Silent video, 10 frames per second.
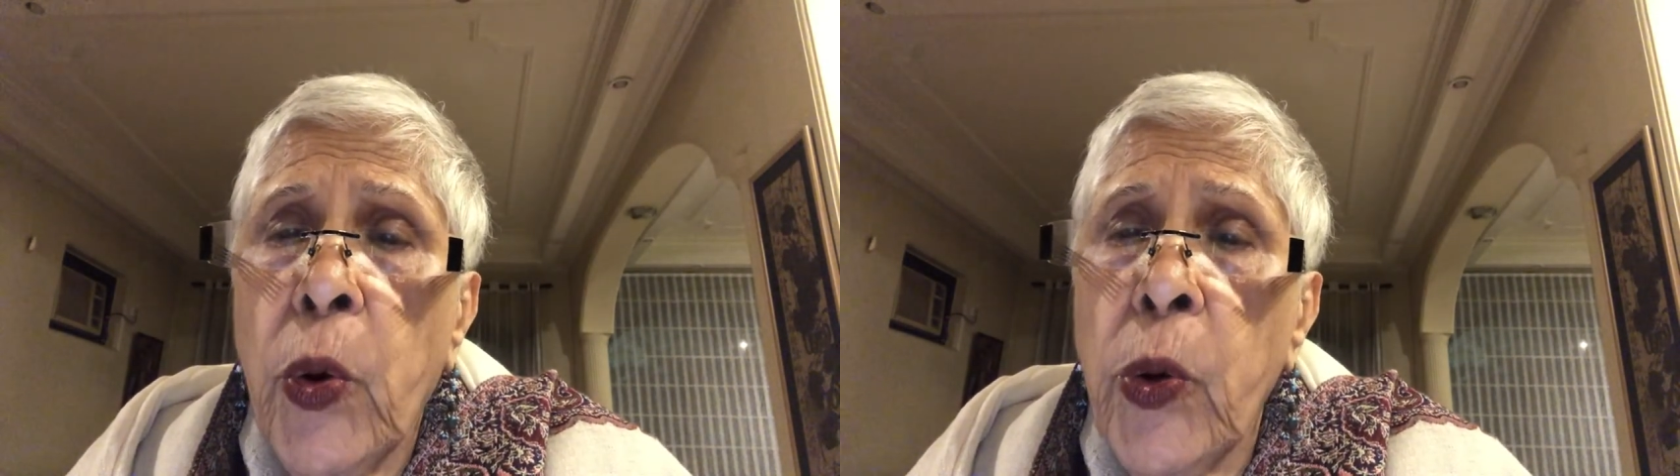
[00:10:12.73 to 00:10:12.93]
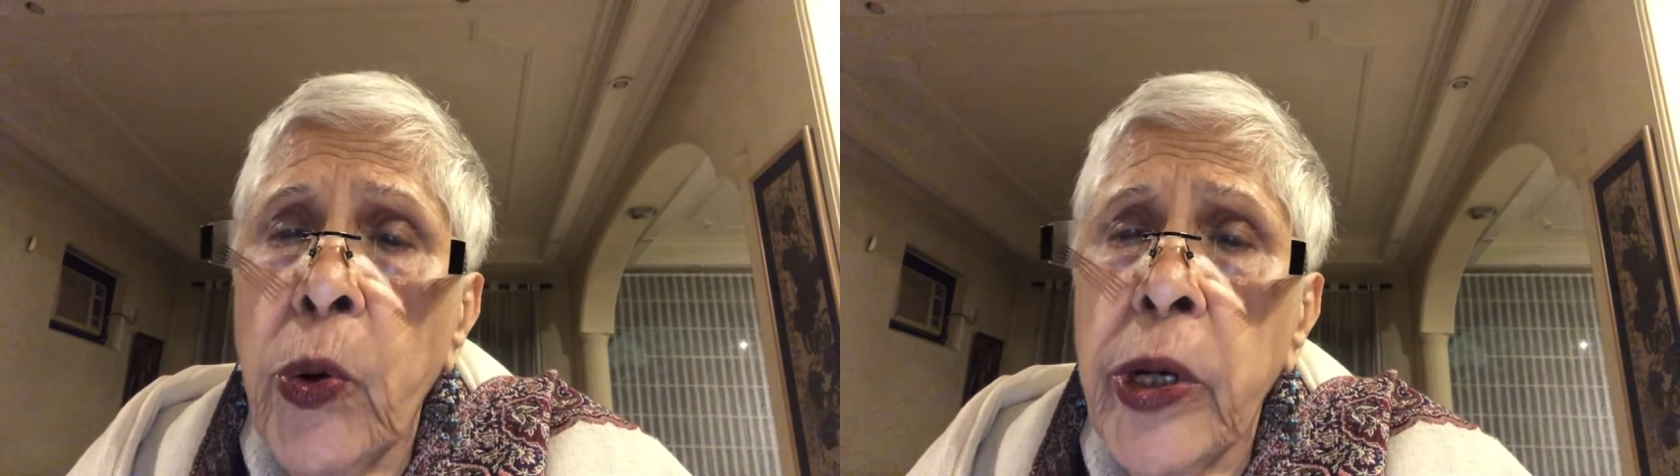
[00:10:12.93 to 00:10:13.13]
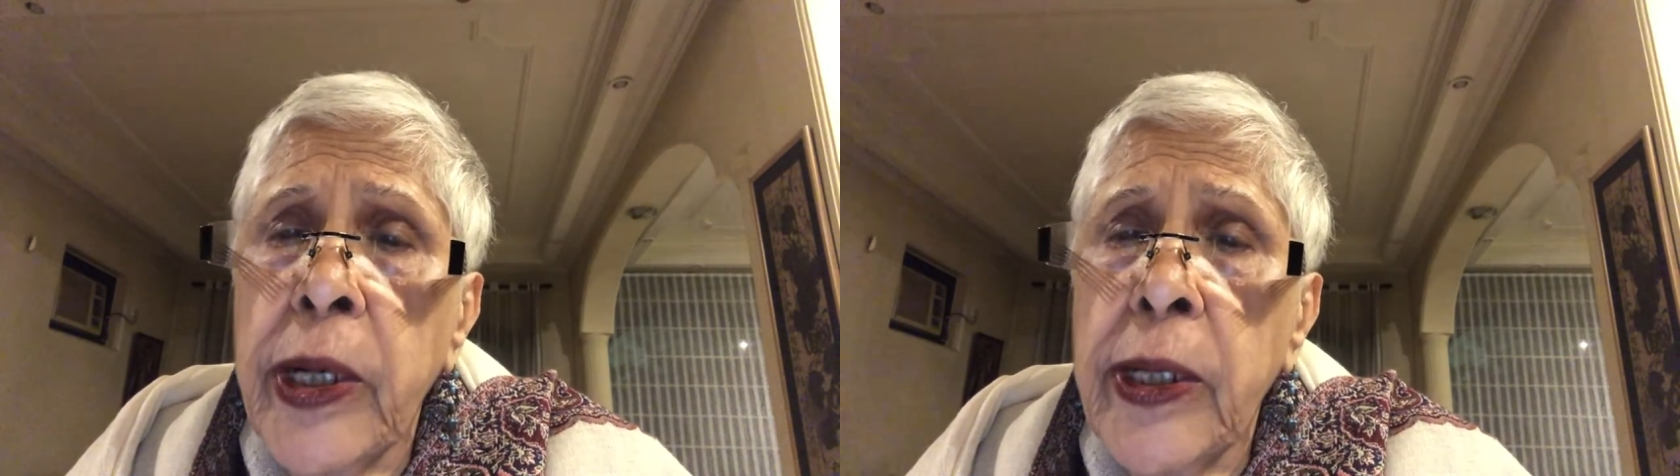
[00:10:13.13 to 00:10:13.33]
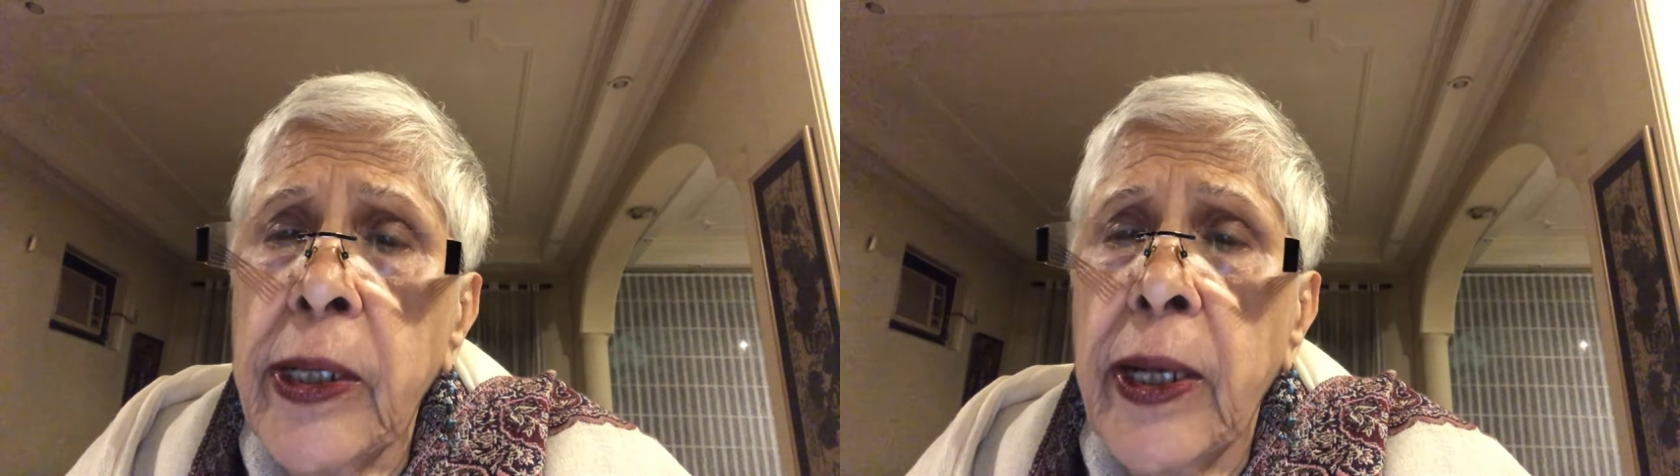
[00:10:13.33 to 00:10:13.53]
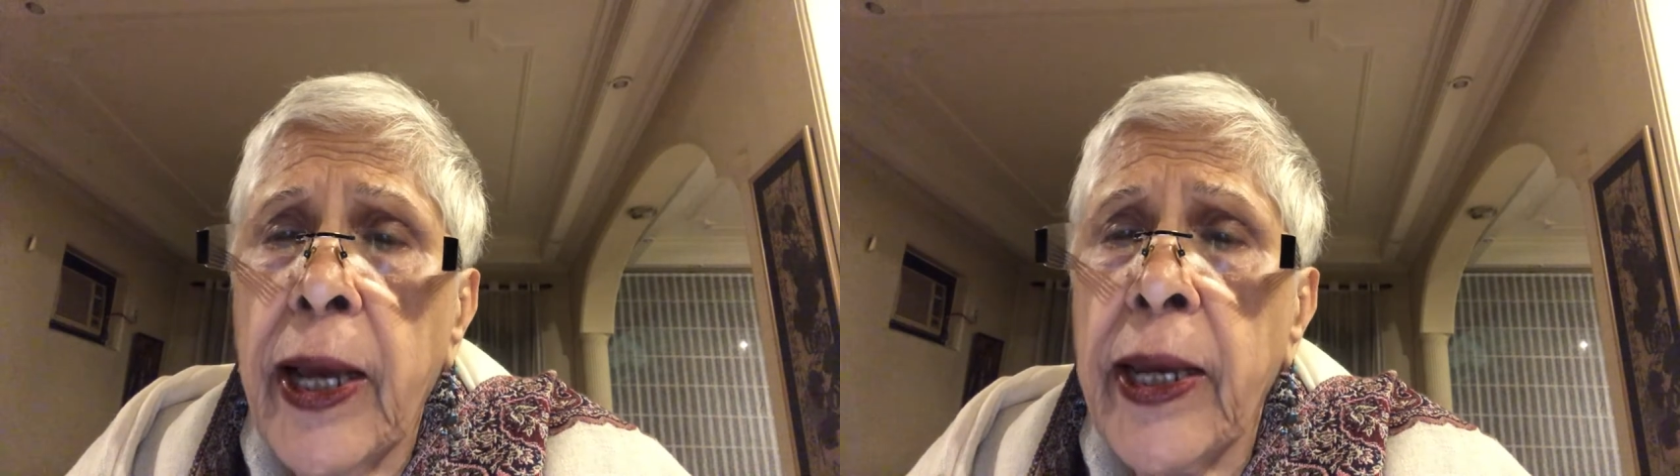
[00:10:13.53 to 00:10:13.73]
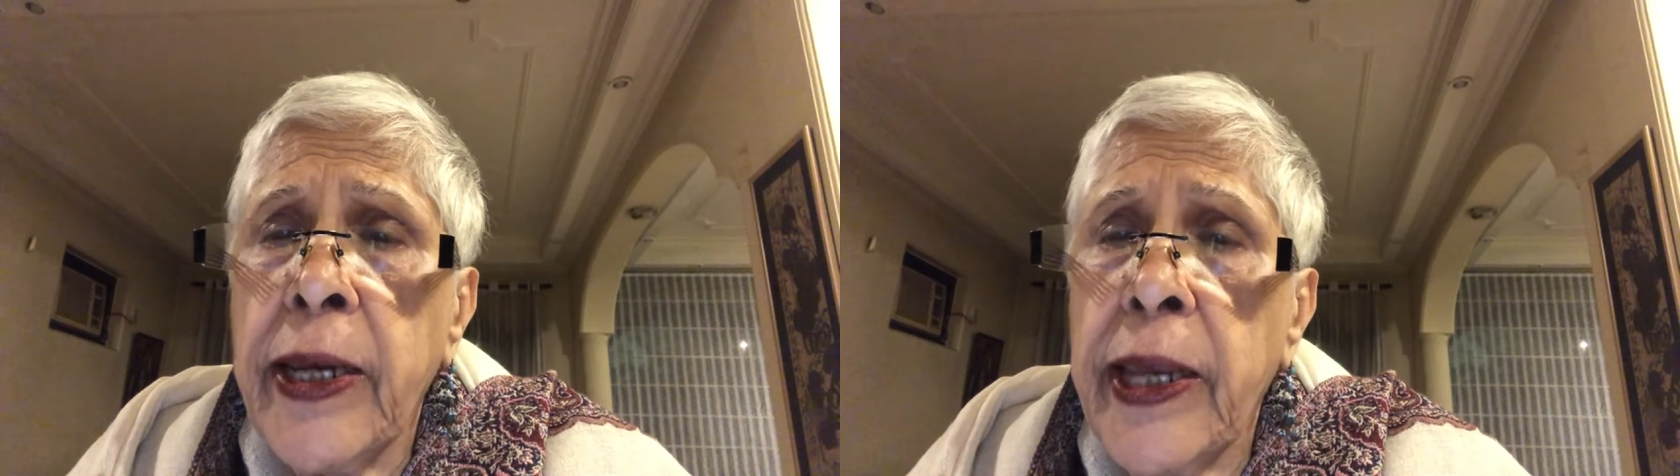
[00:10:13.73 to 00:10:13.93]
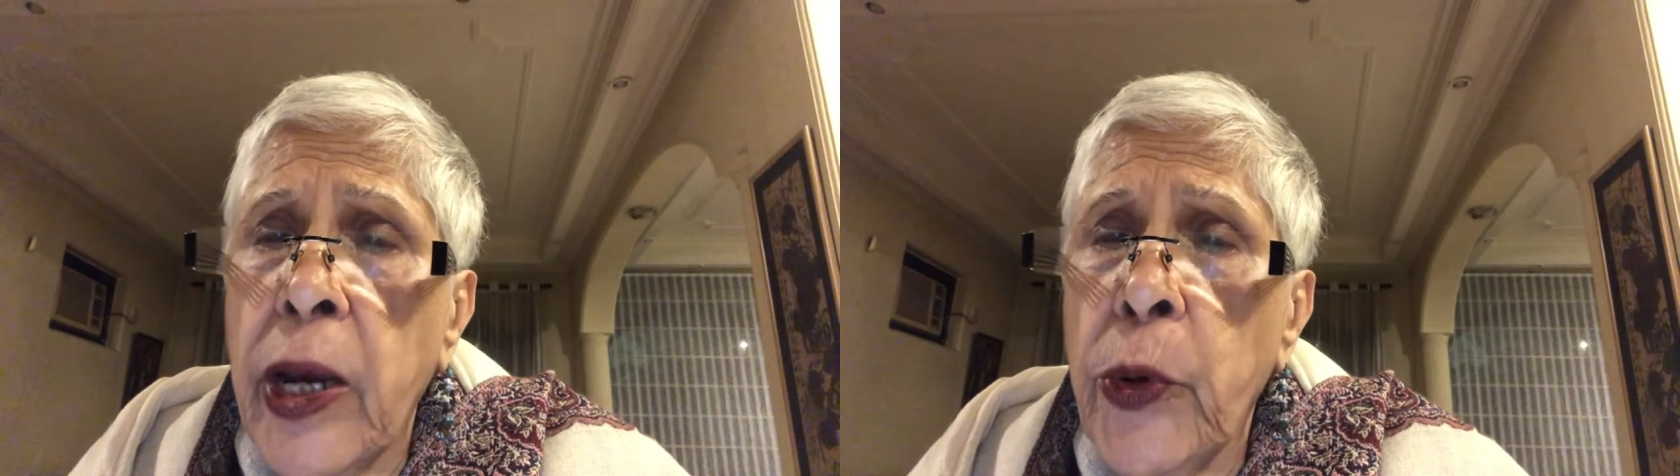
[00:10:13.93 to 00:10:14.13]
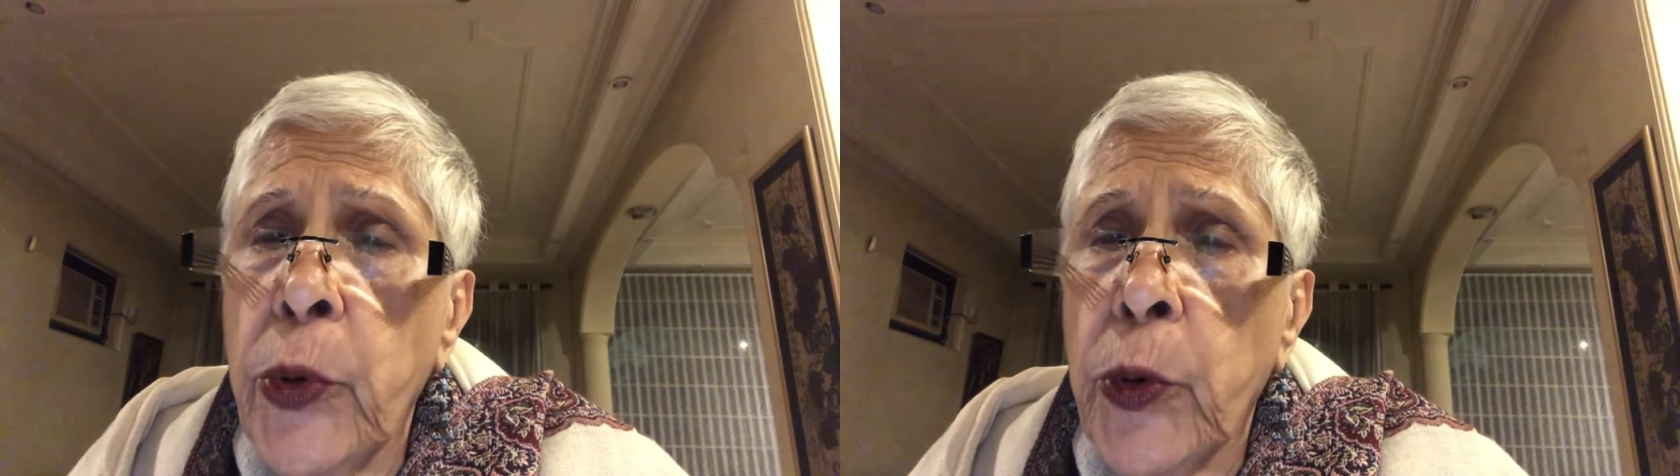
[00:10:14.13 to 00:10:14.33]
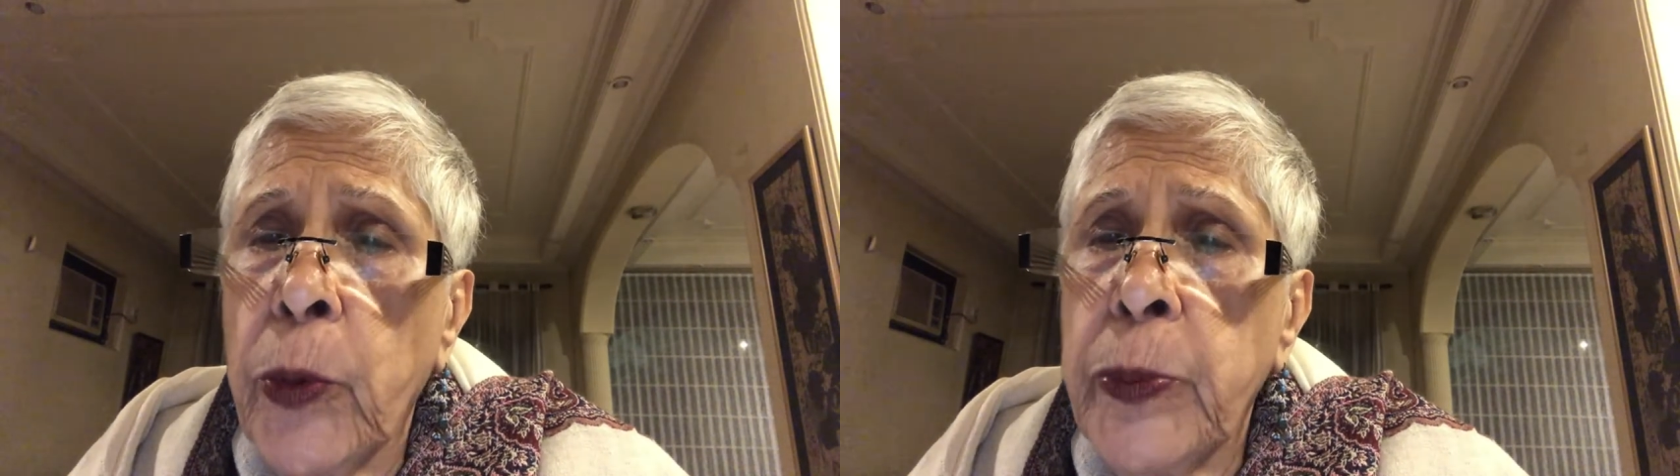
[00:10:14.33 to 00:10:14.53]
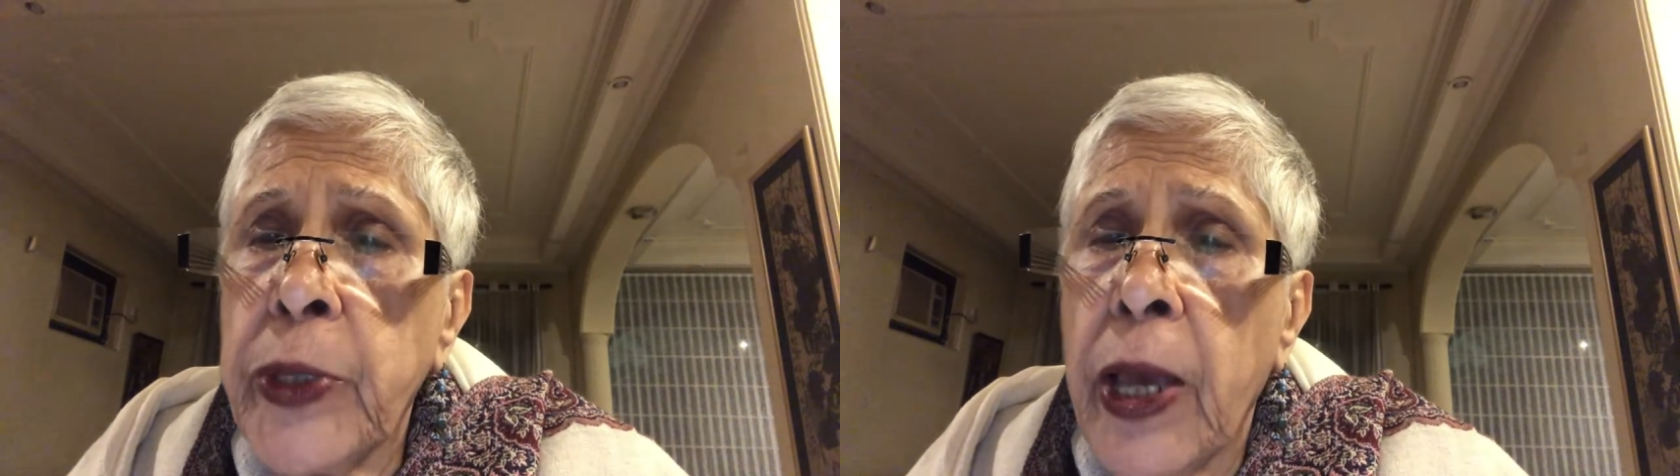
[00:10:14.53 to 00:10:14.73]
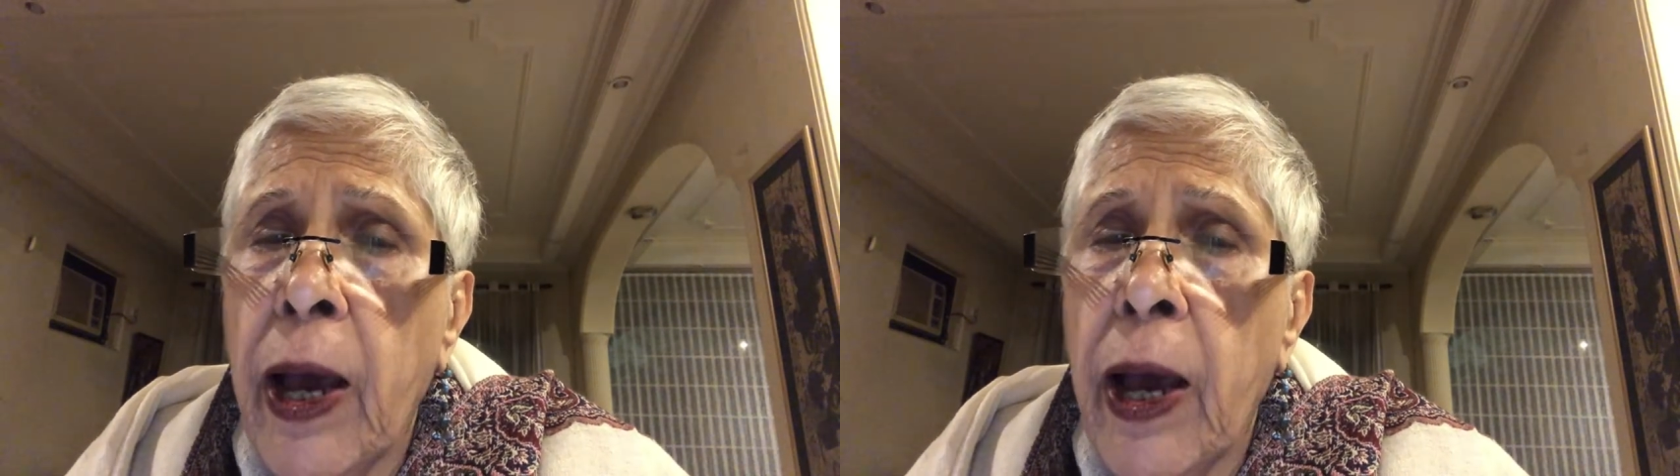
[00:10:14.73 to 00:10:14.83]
ochre and yellow robes